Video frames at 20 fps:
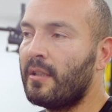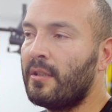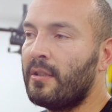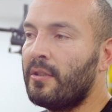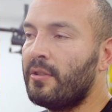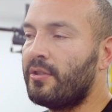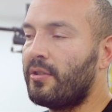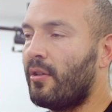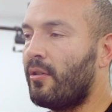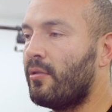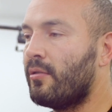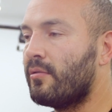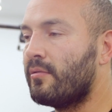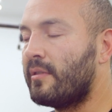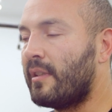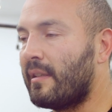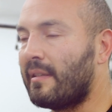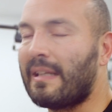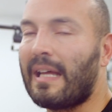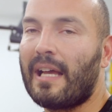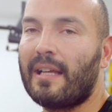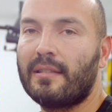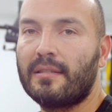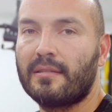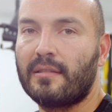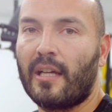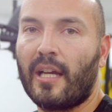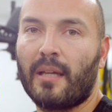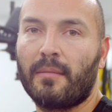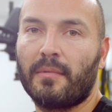So the less
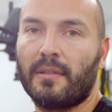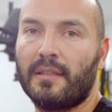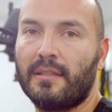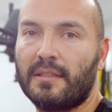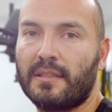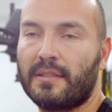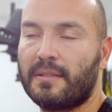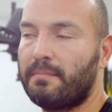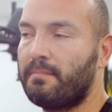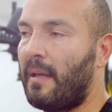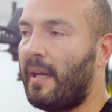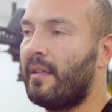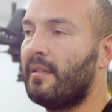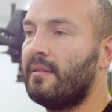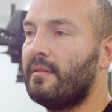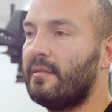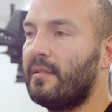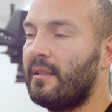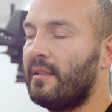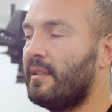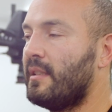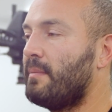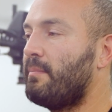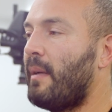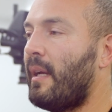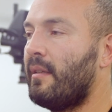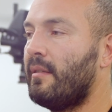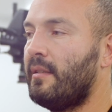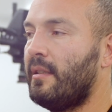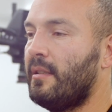time he's
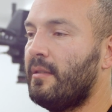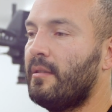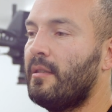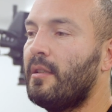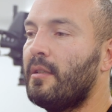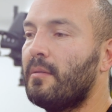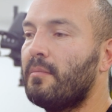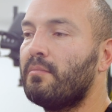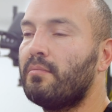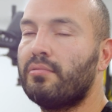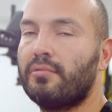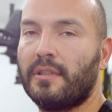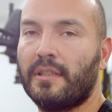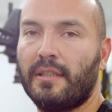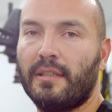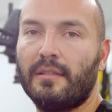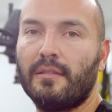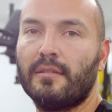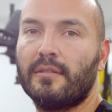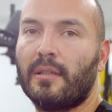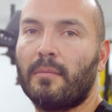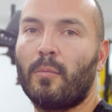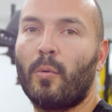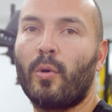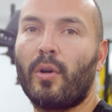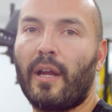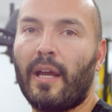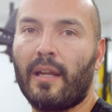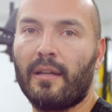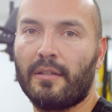spending breeding, the
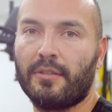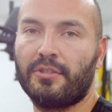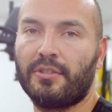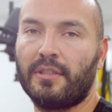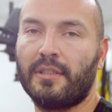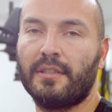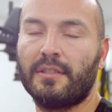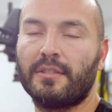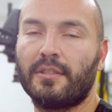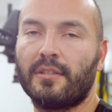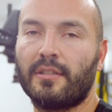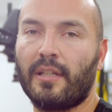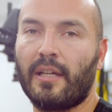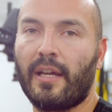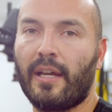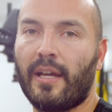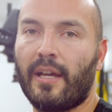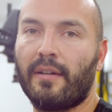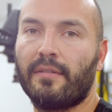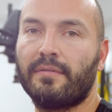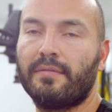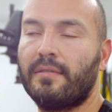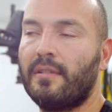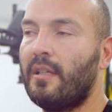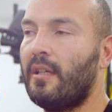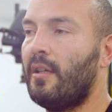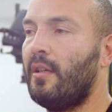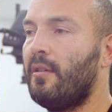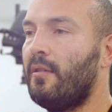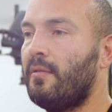more energy he's going to have
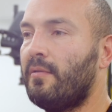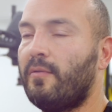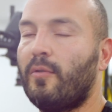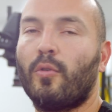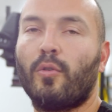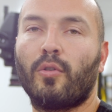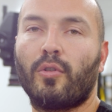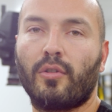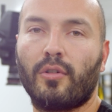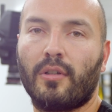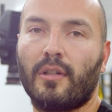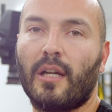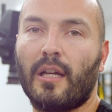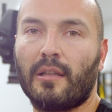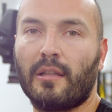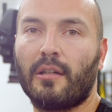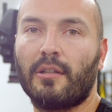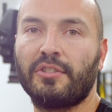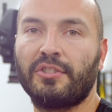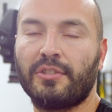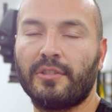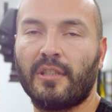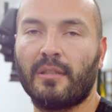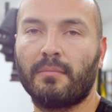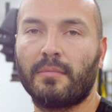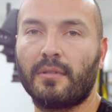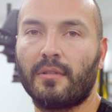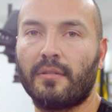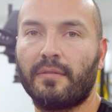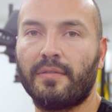for a larger
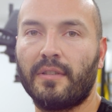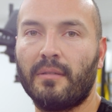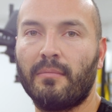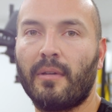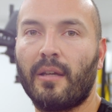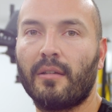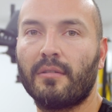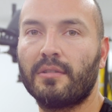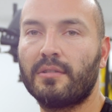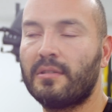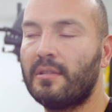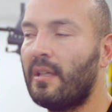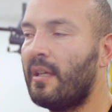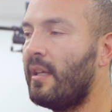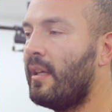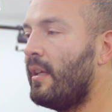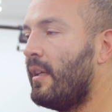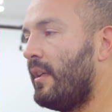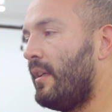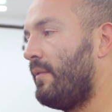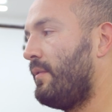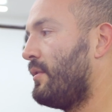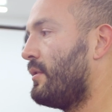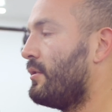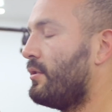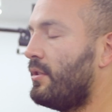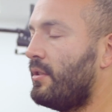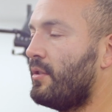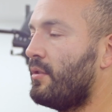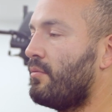number of females. If you're
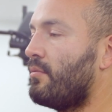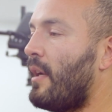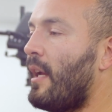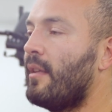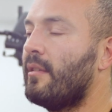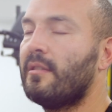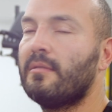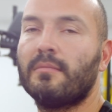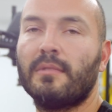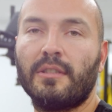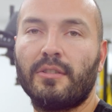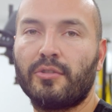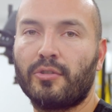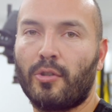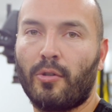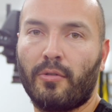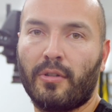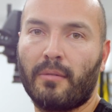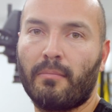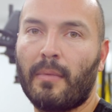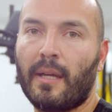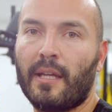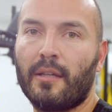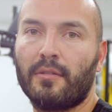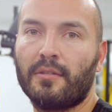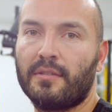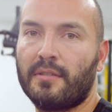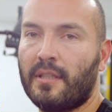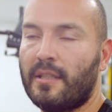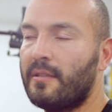just randomly throwing
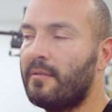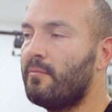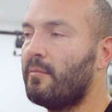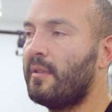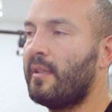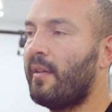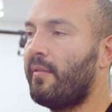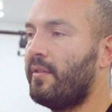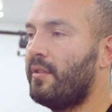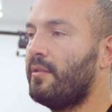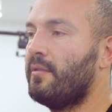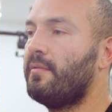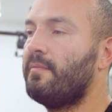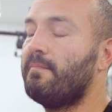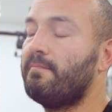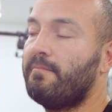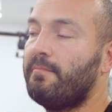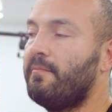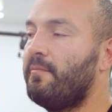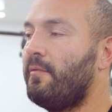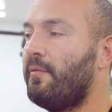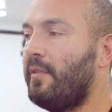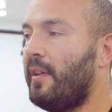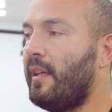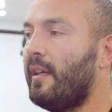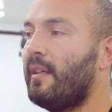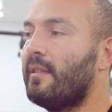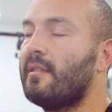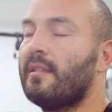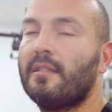males in whenever you
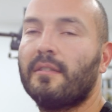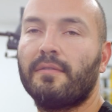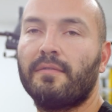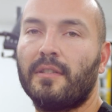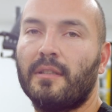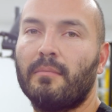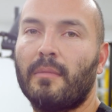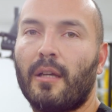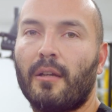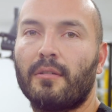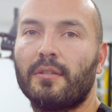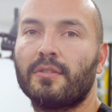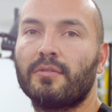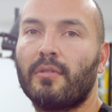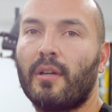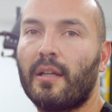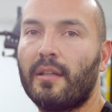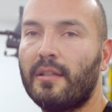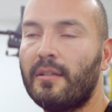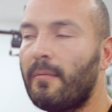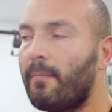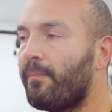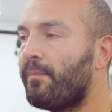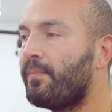think that the female is ready,